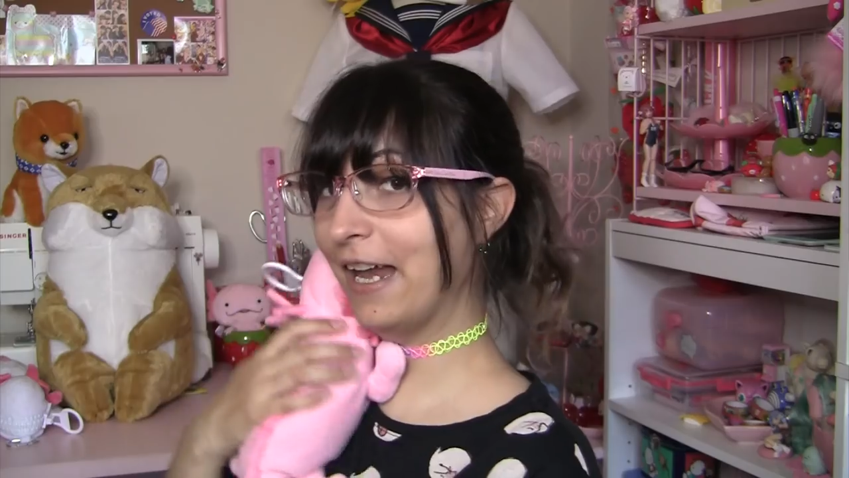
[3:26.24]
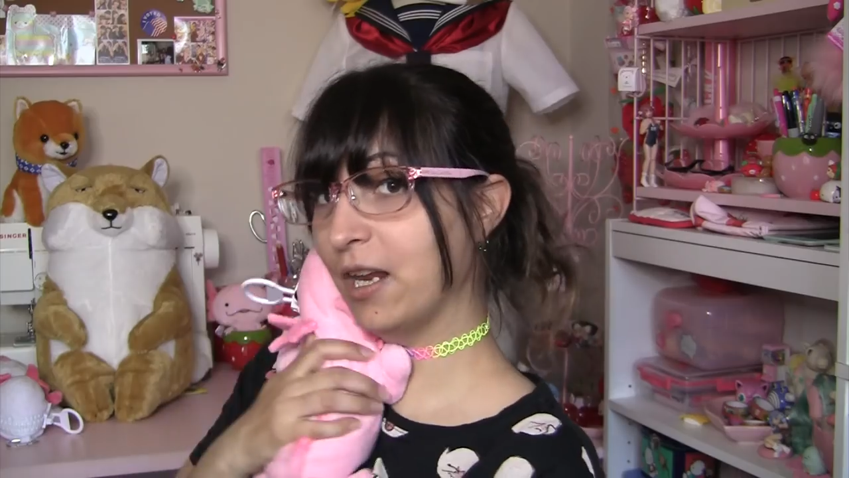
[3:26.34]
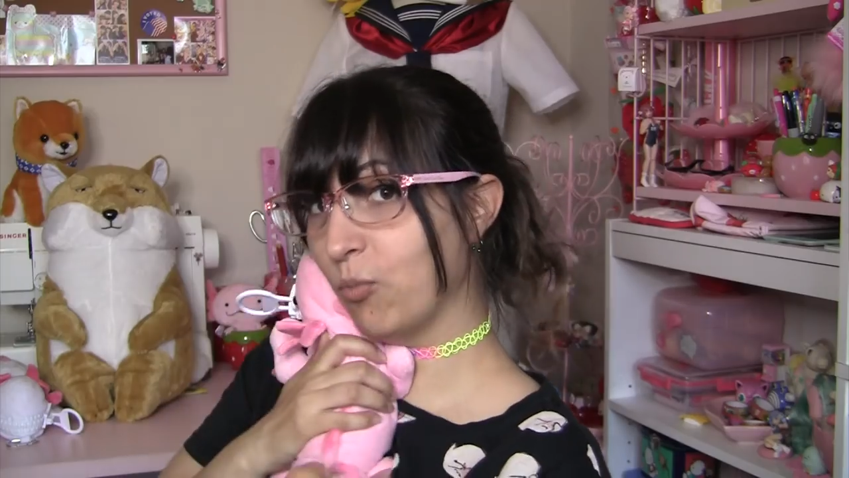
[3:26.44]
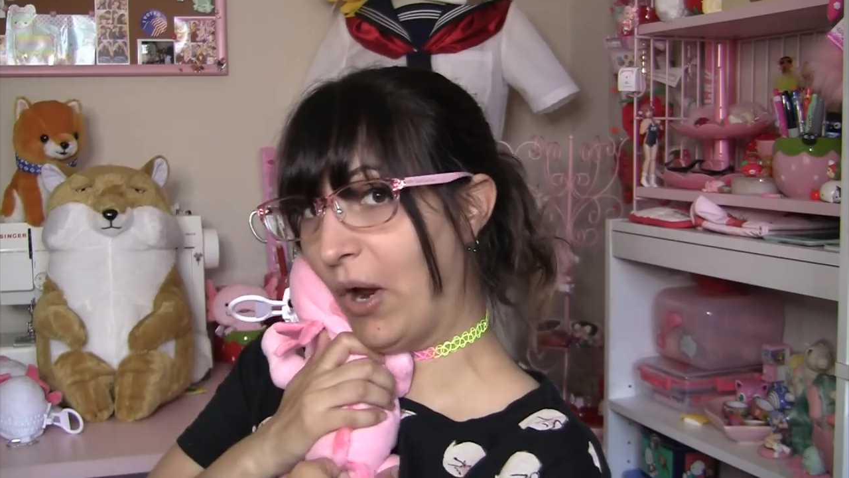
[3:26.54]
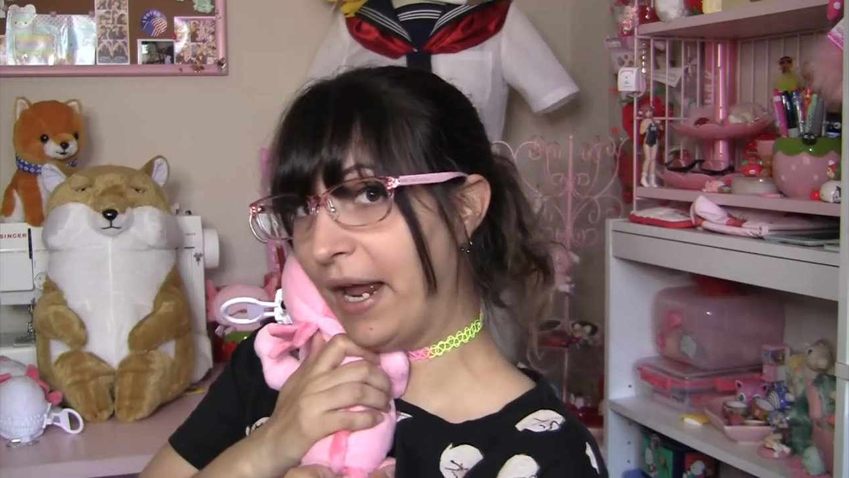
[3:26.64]

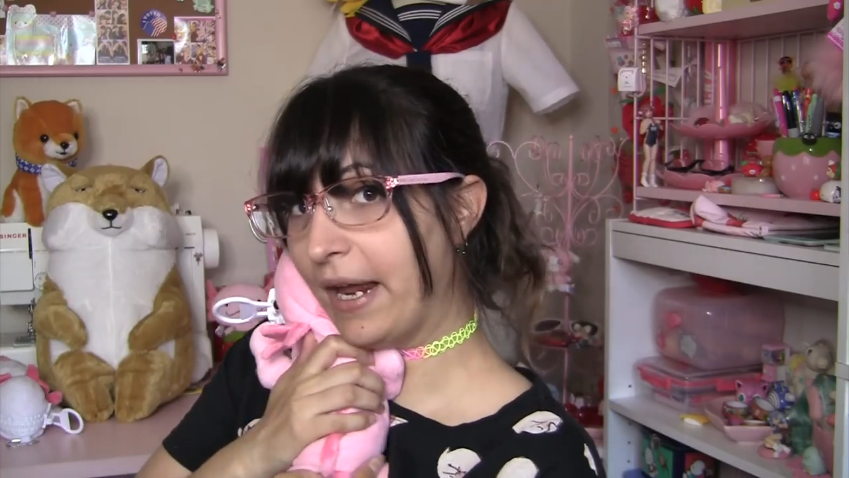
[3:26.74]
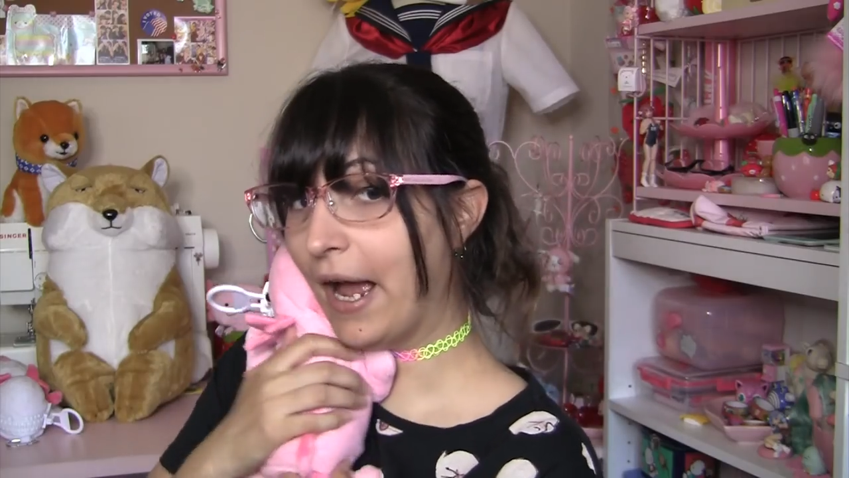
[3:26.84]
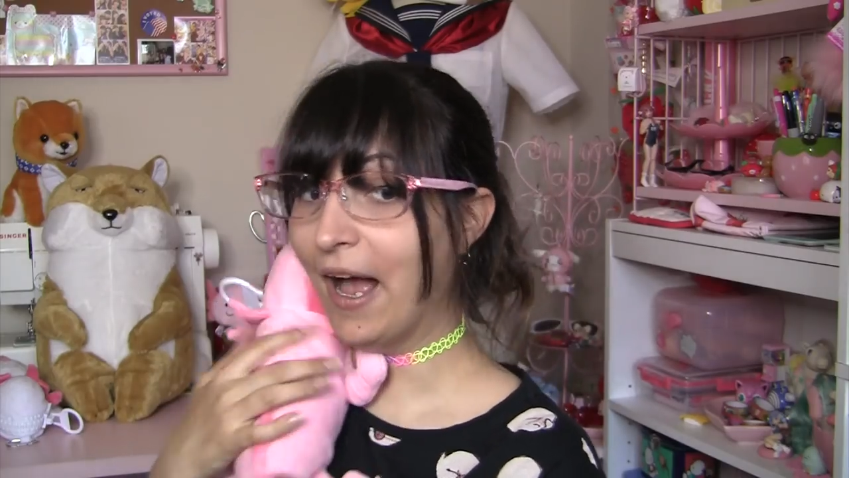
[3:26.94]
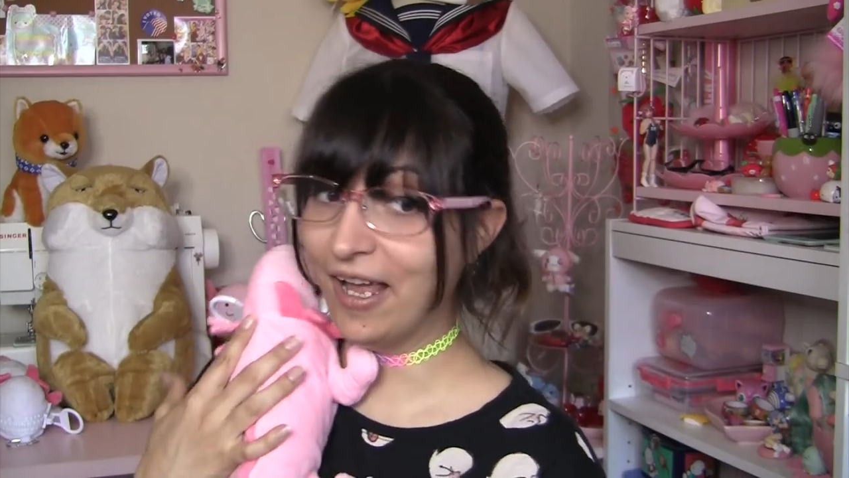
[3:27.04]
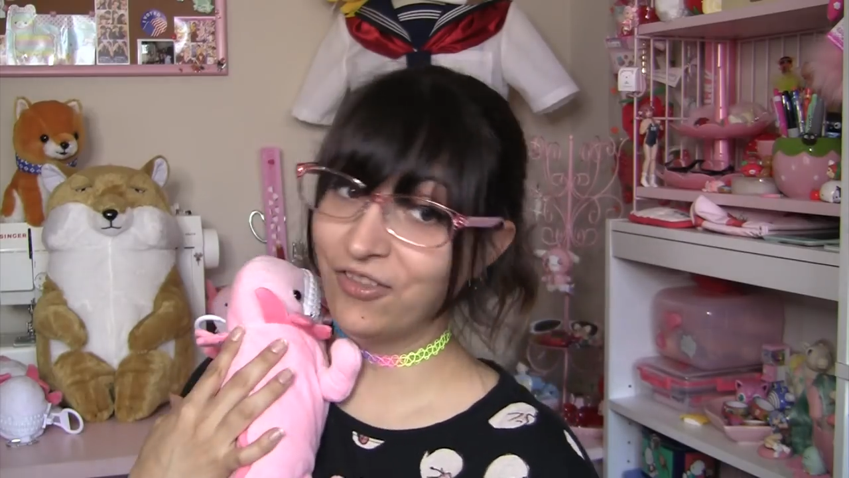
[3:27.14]

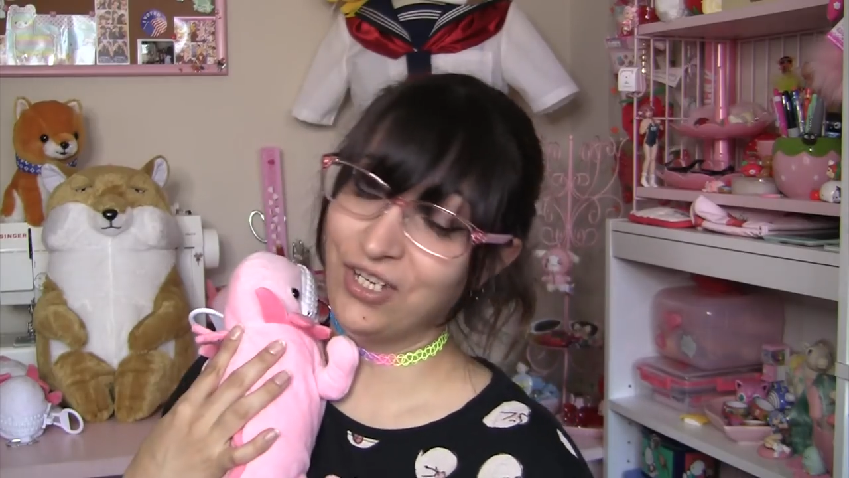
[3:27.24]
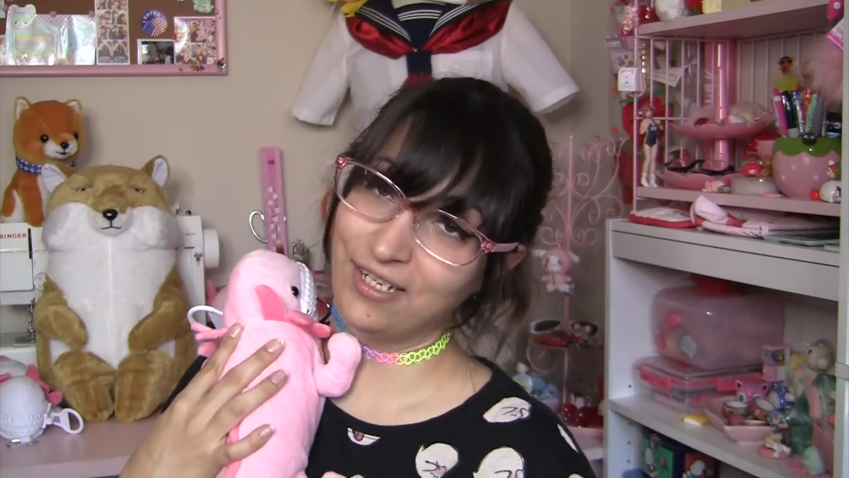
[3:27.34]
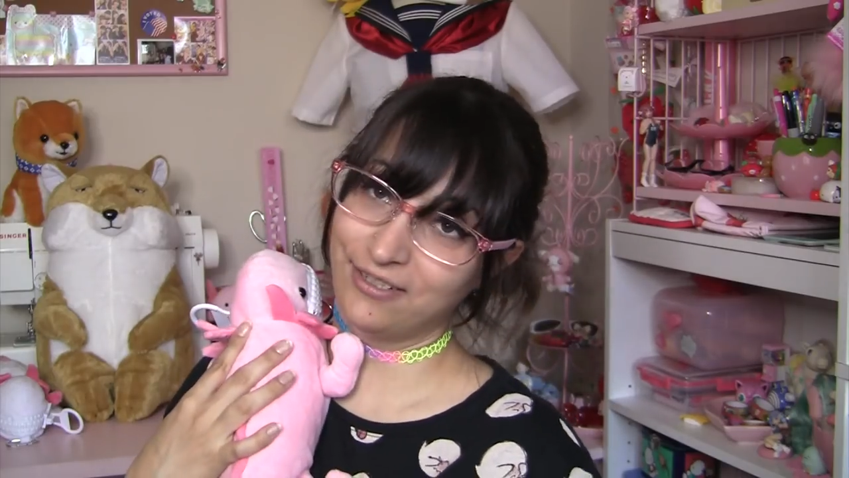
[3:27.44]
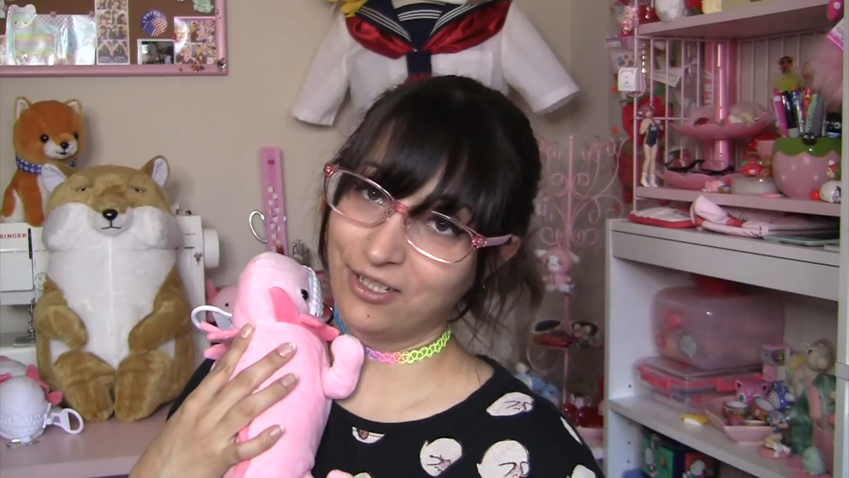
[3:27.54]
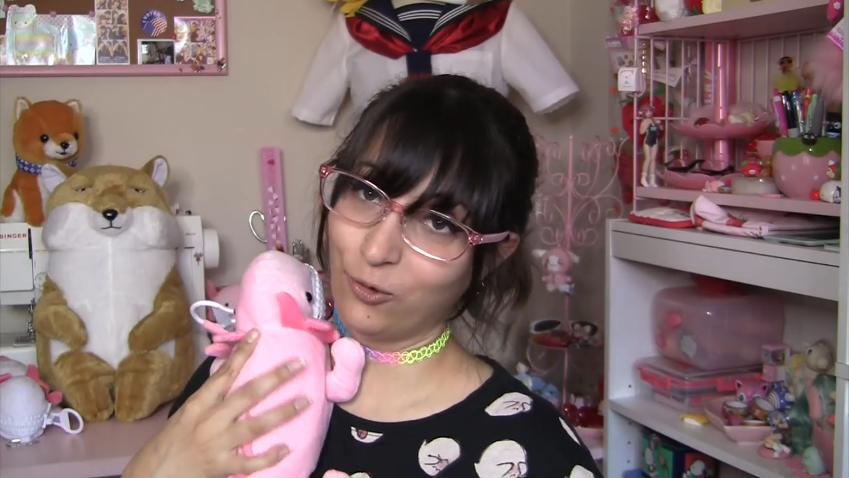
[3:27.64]
Anyway, I
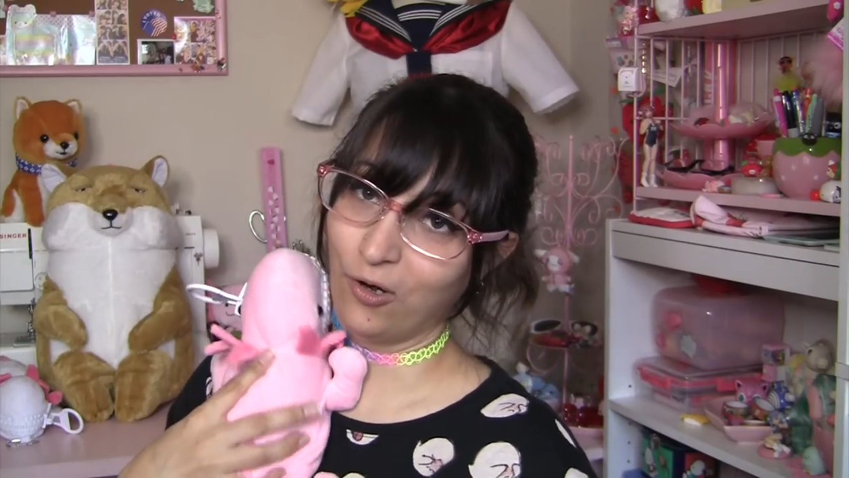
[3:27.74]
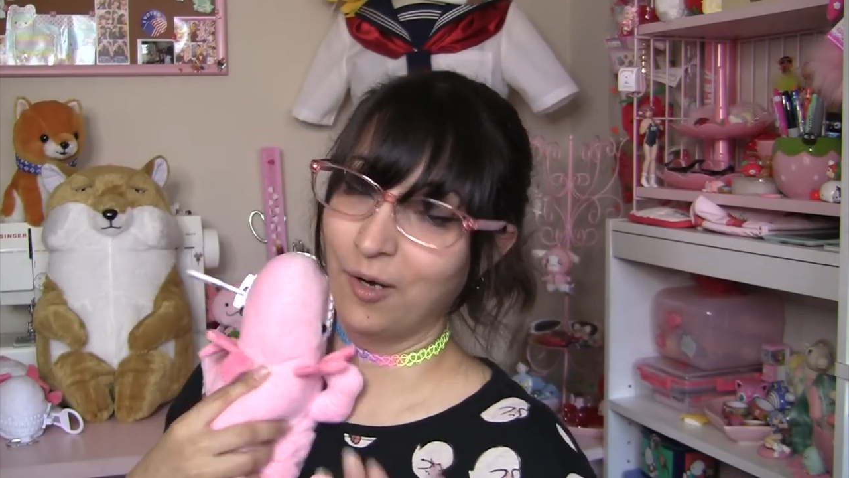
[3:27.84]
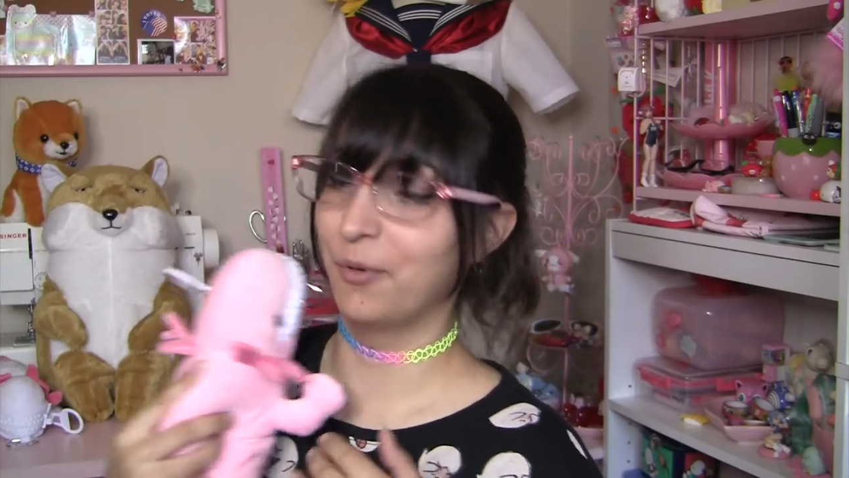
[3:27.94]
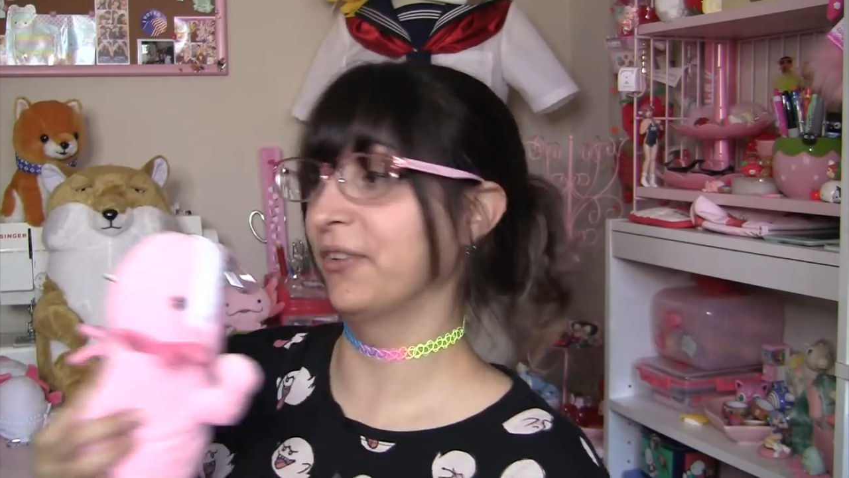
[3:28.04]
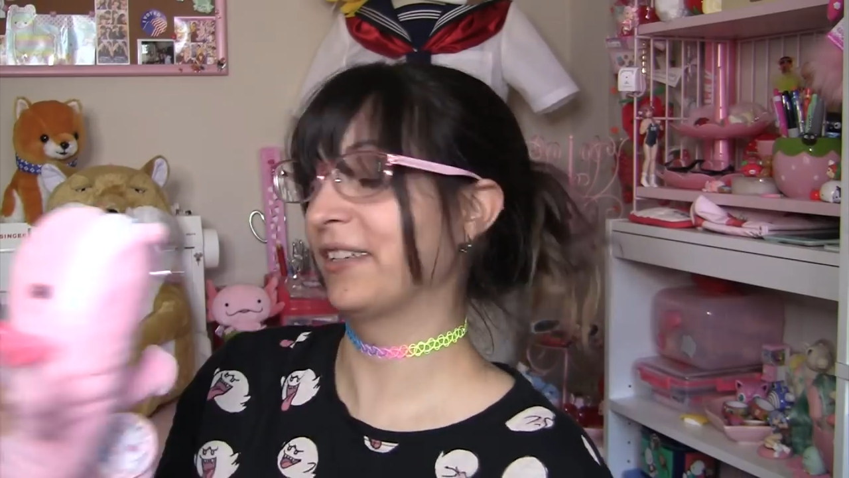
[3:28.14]
think it's adorable